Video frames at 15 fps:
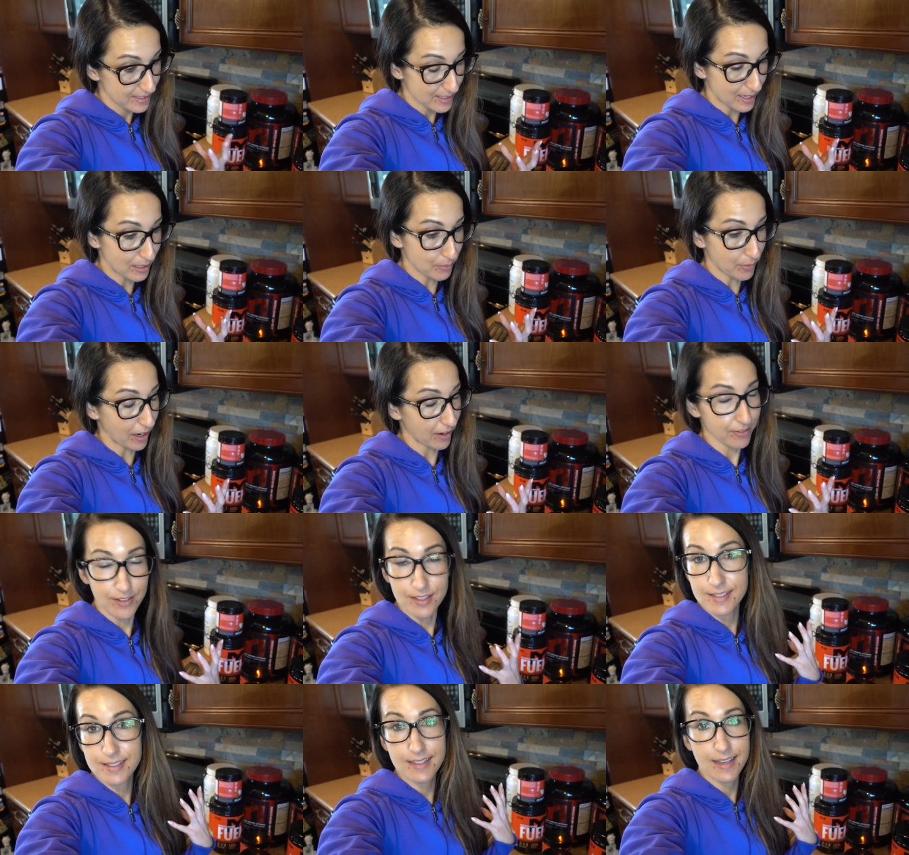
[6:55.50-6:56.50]
type
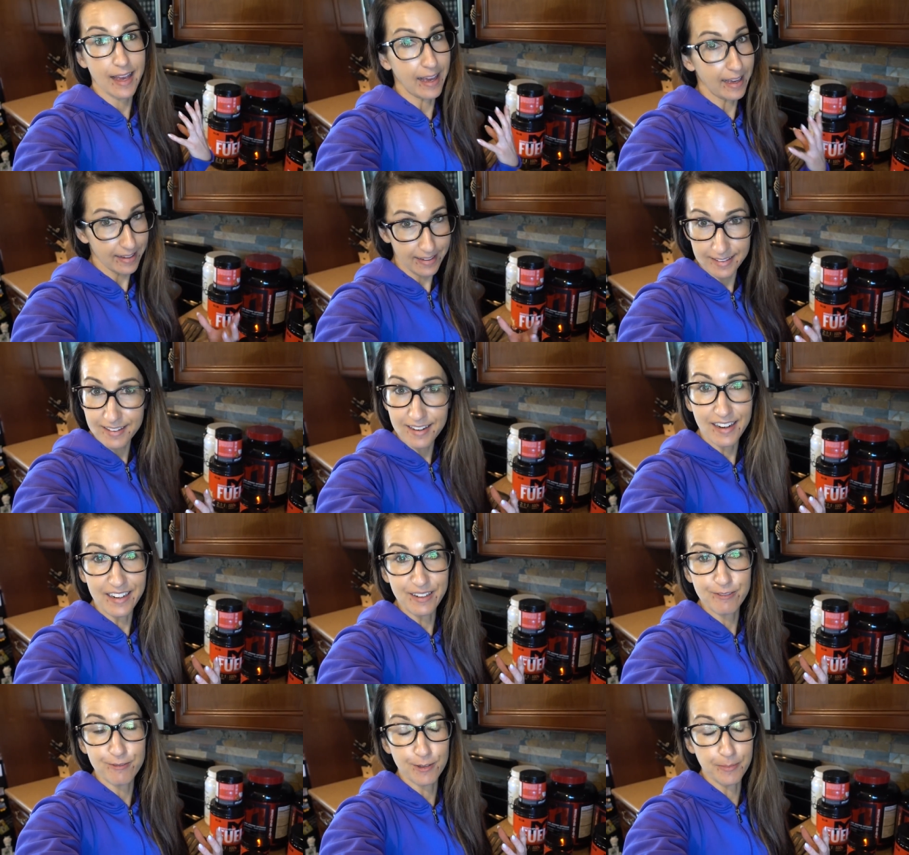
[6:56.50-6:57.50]
breakfast ain't gonna cut
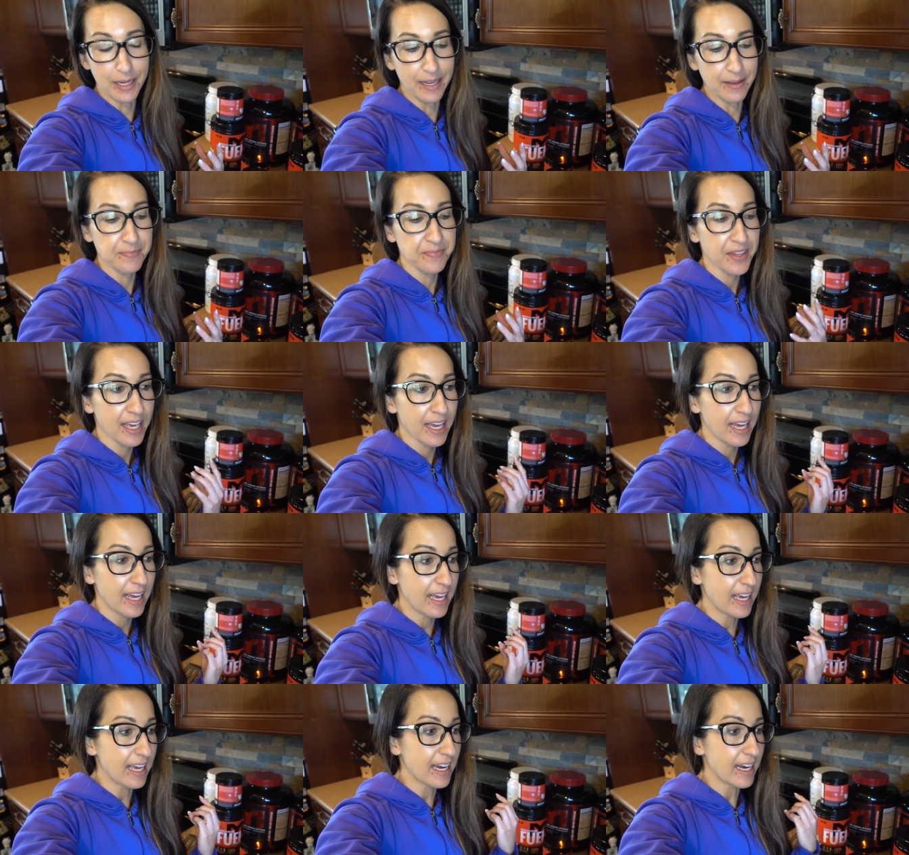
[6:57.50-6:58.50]
it for me.
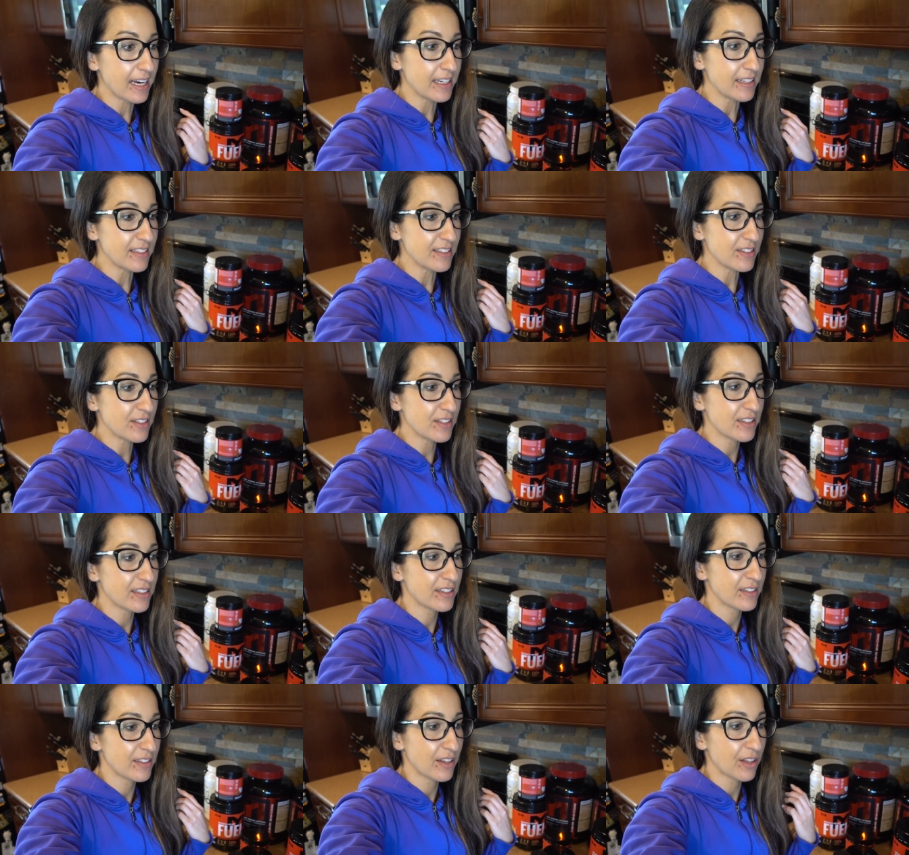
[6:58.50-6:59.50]
And
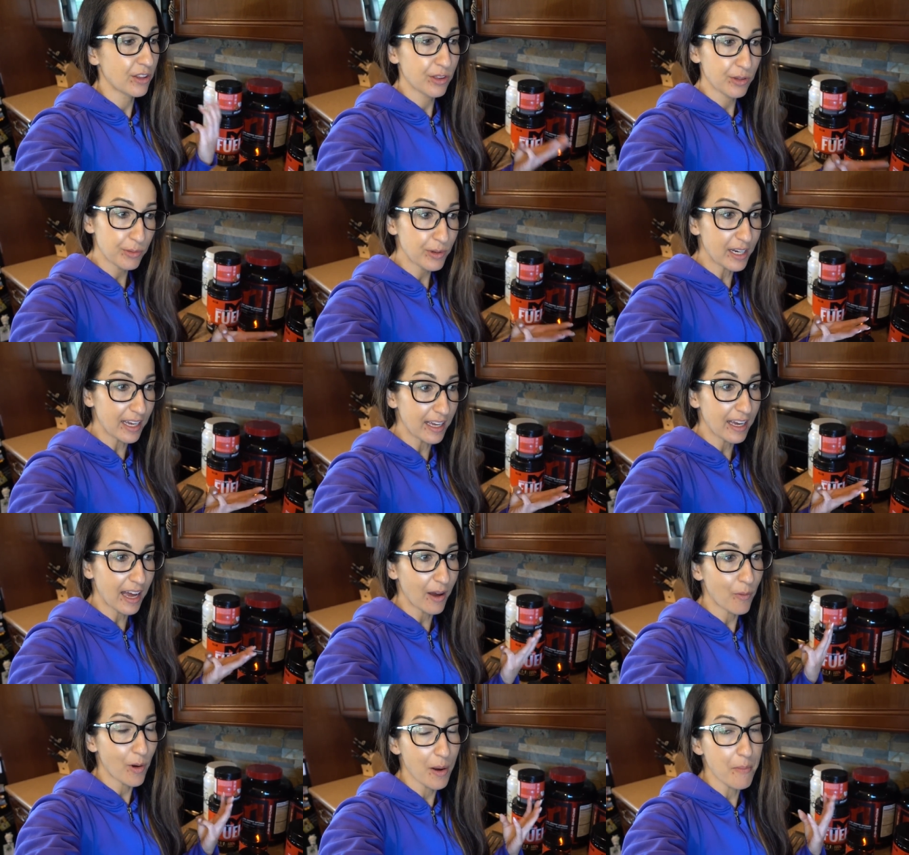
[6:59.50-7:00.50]
three,
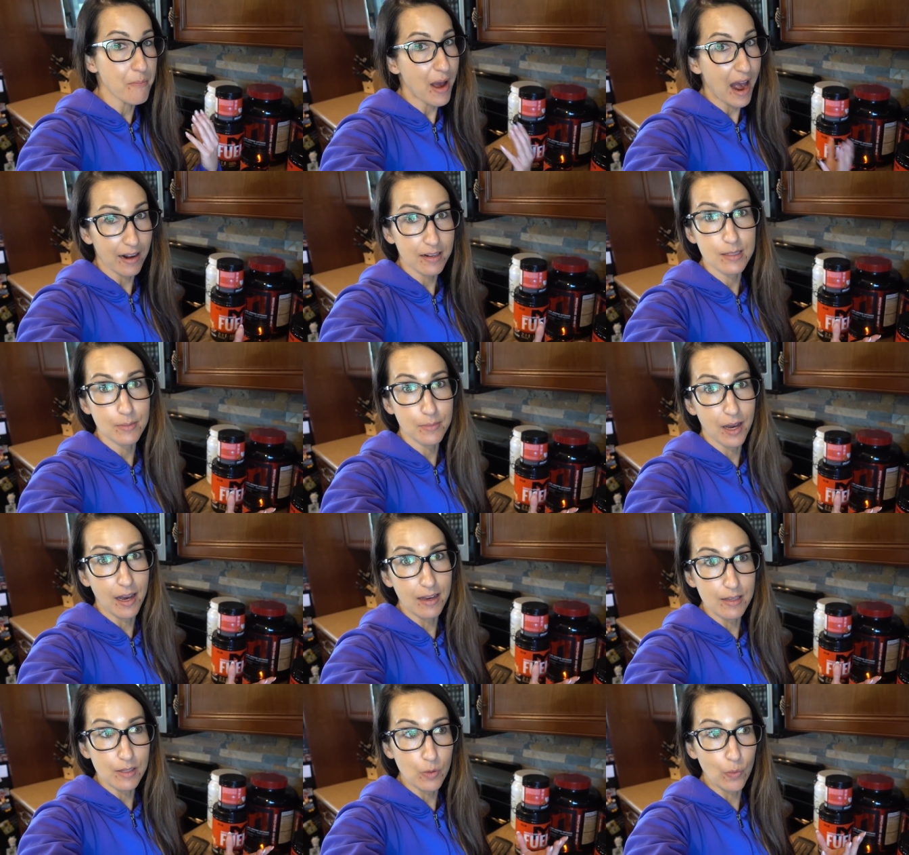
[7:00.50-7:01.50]
I wanna
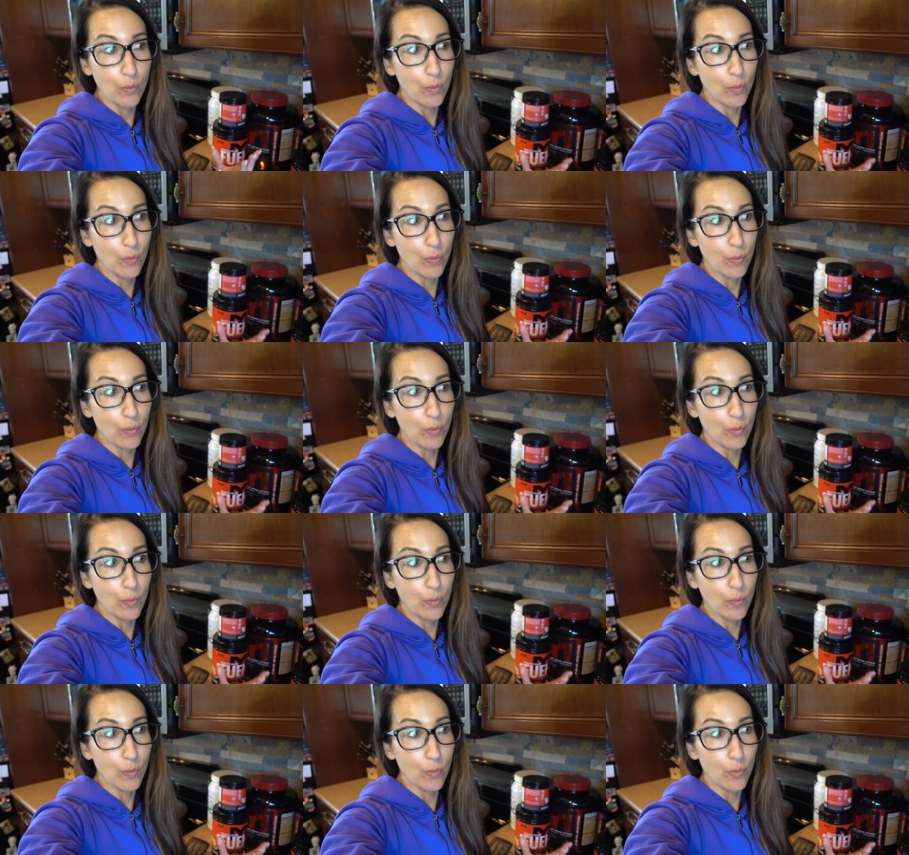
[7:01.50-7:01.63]
maximize